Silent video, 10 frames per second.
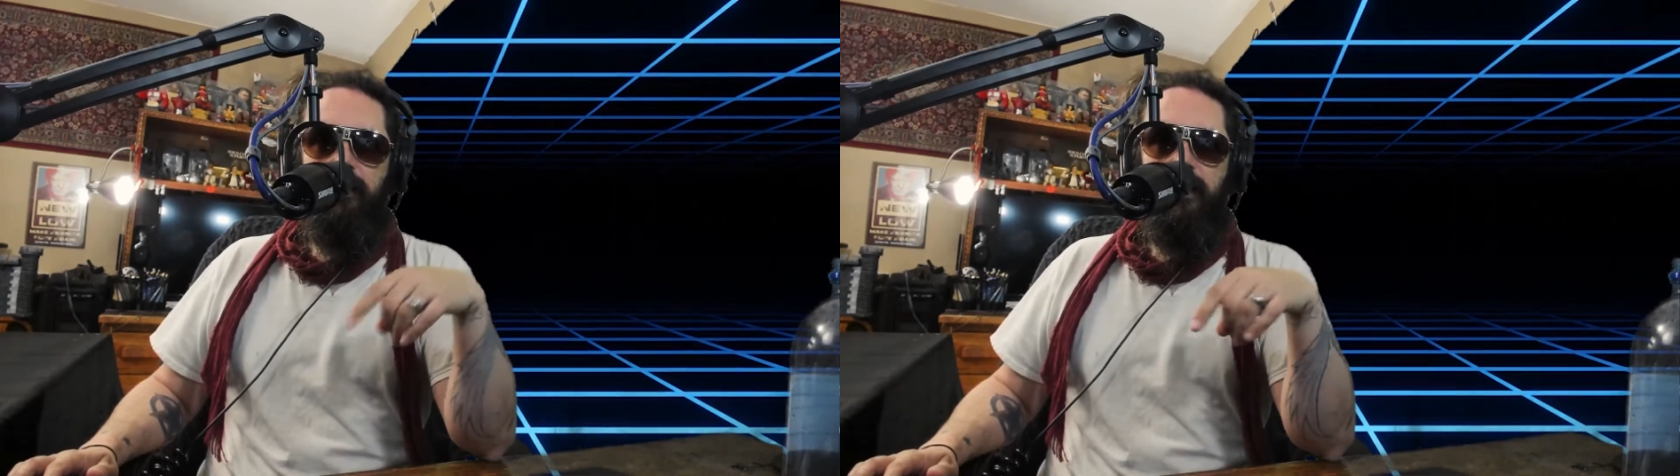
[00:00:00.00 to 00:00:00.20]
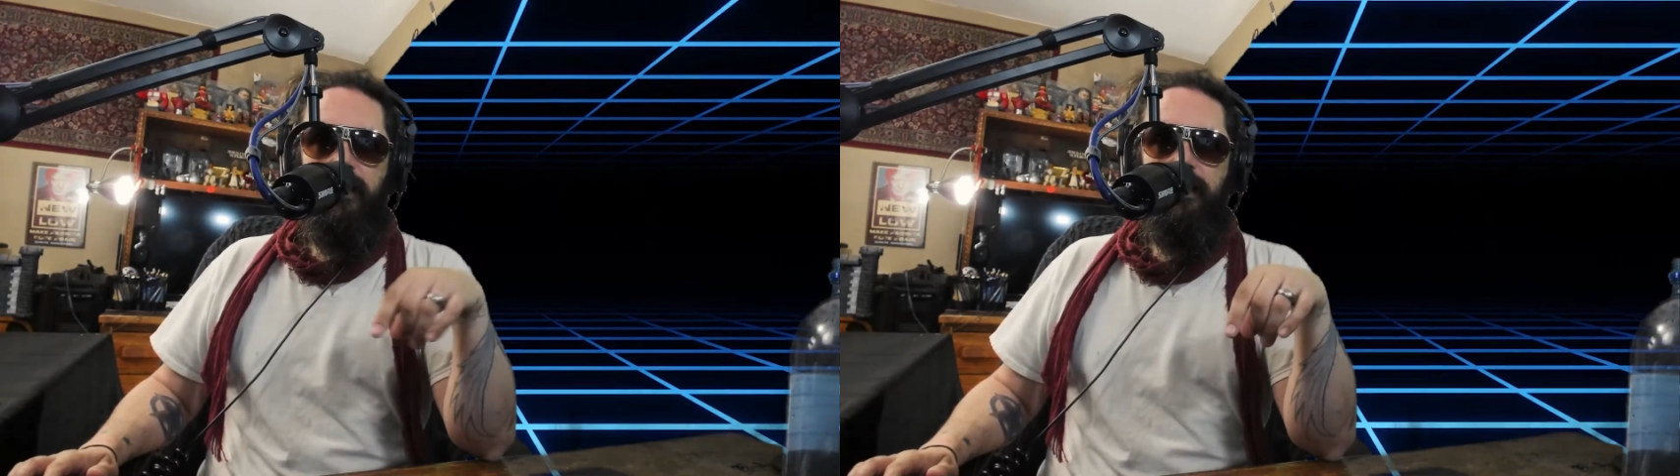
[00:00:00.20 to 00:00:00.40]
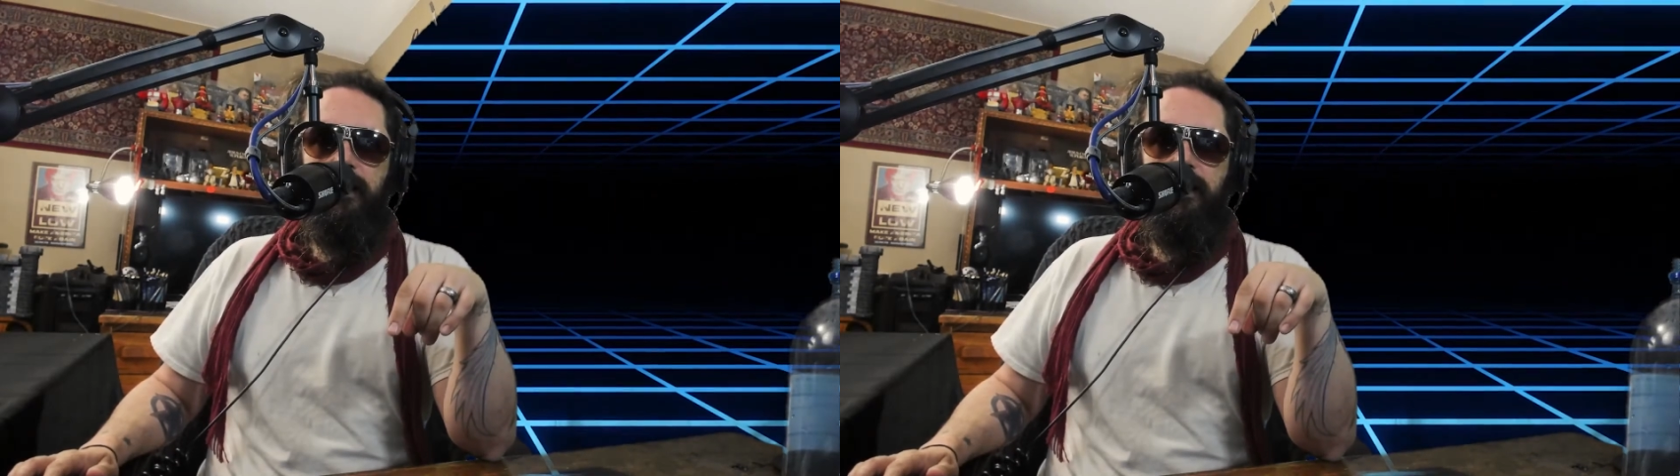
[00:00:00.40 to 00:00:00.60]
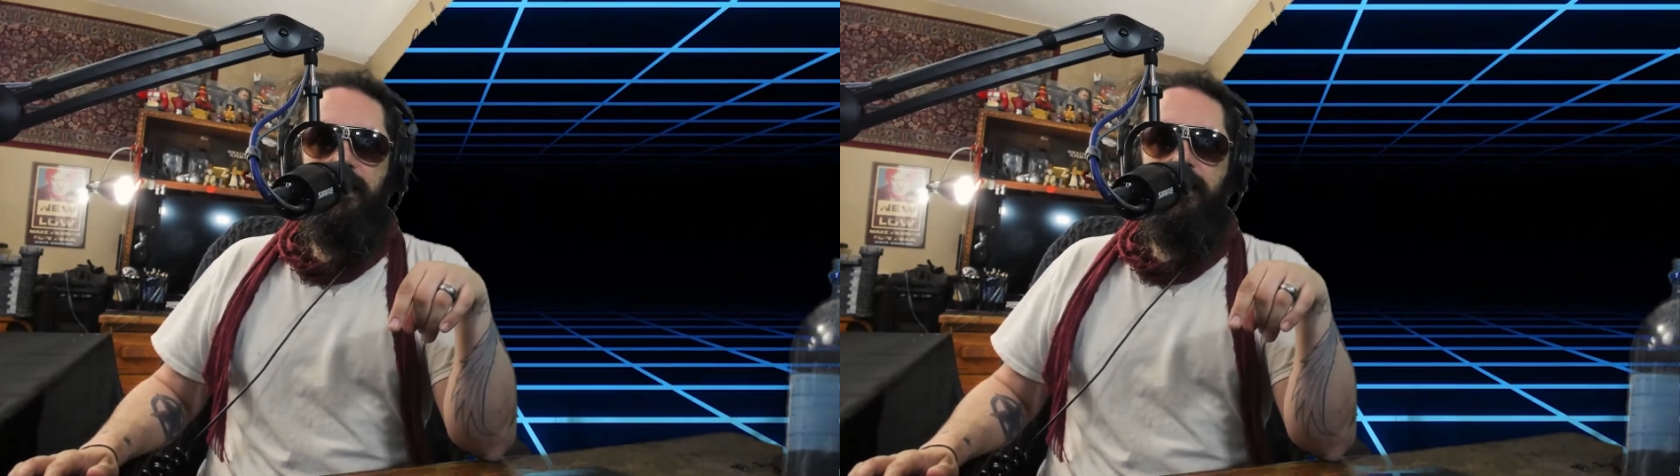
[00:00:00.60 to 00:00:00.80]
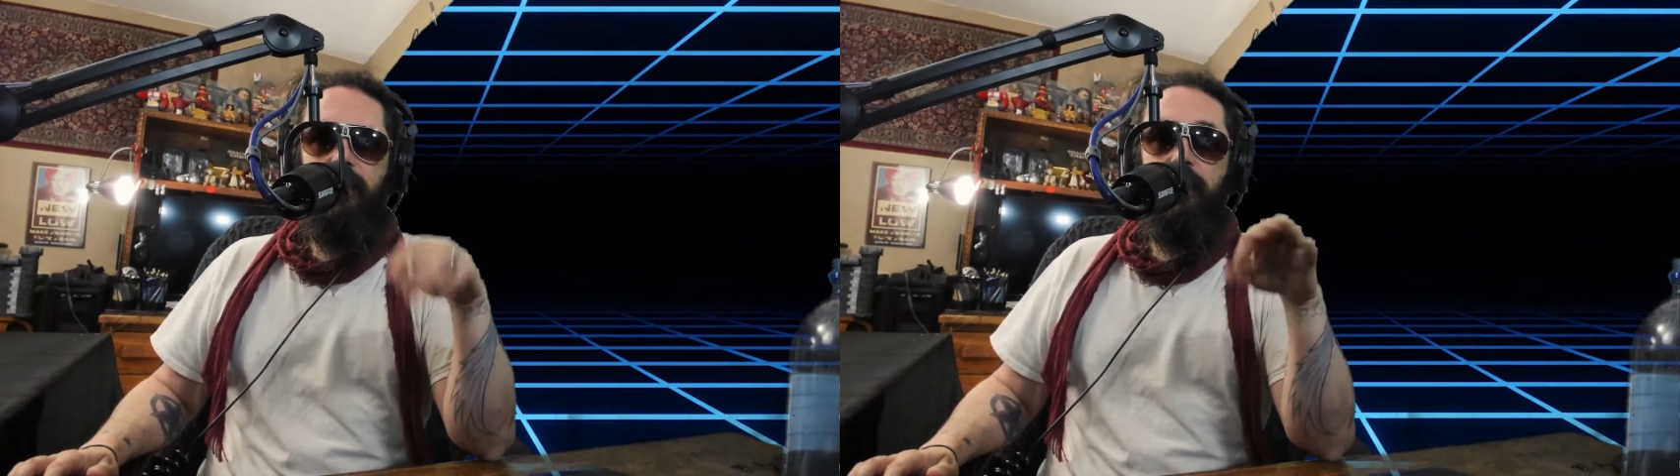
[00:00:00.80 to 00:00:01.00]
did
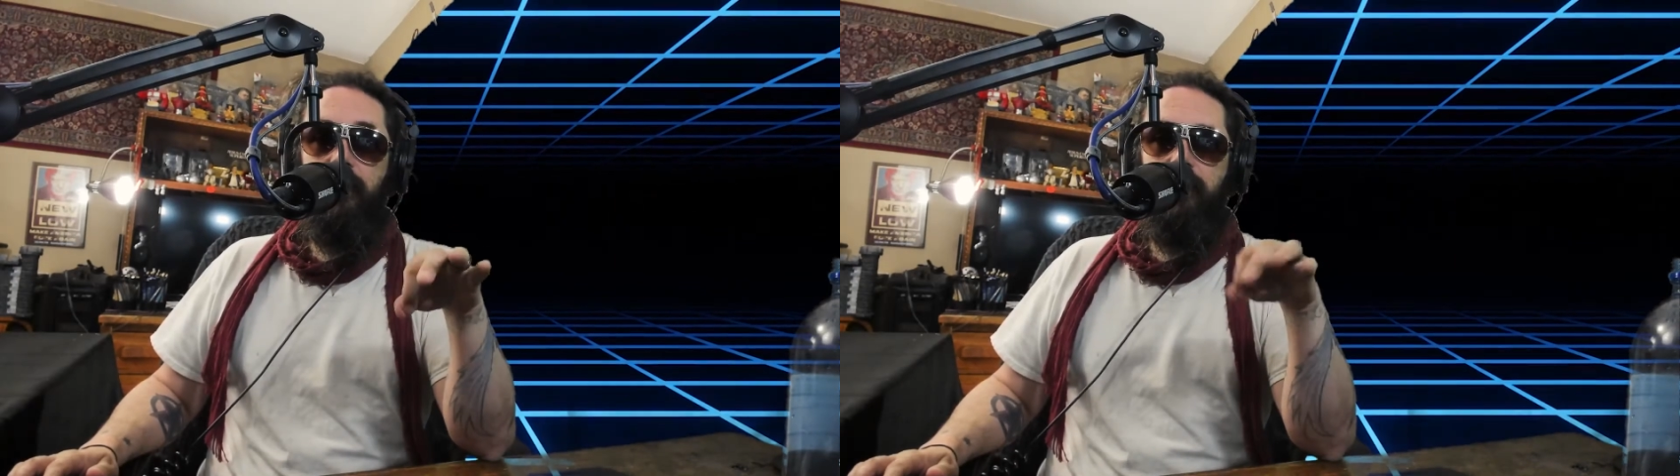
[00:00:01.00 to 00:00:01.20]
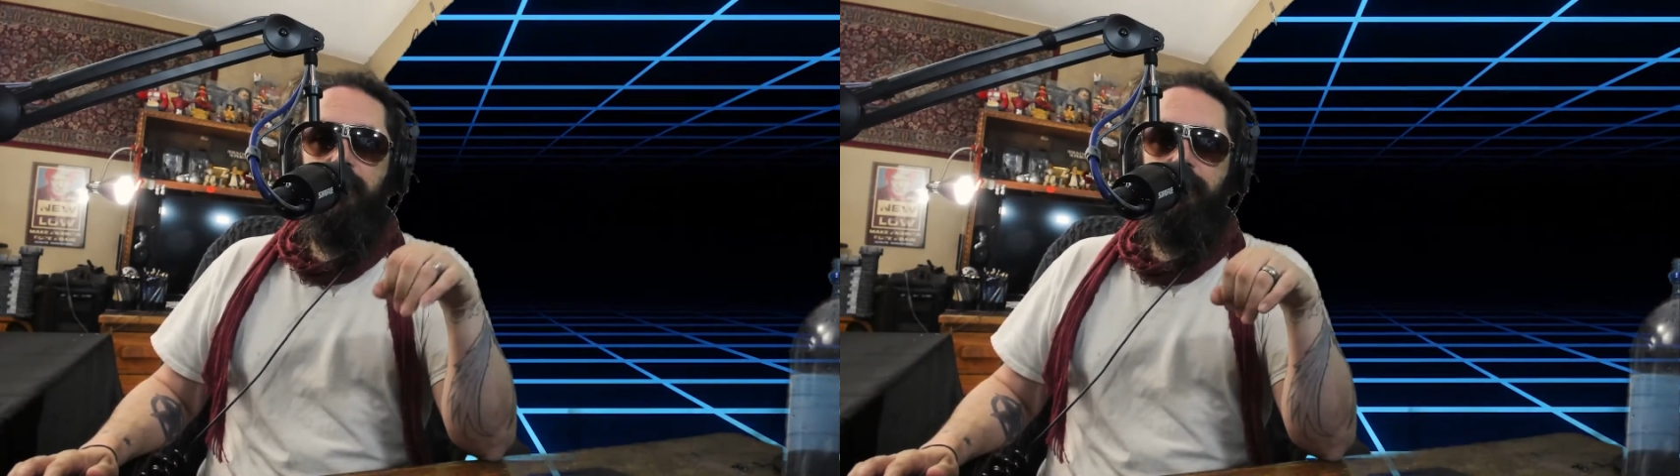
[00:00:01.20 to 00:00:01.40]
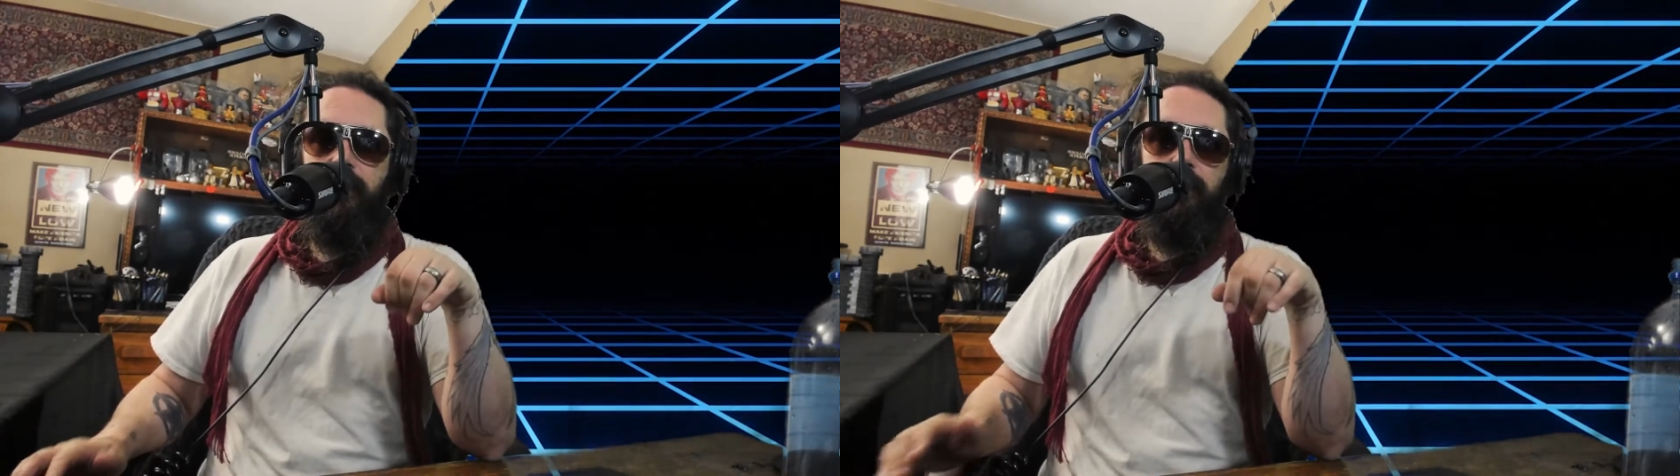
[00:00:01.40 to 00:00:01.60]
during the review?"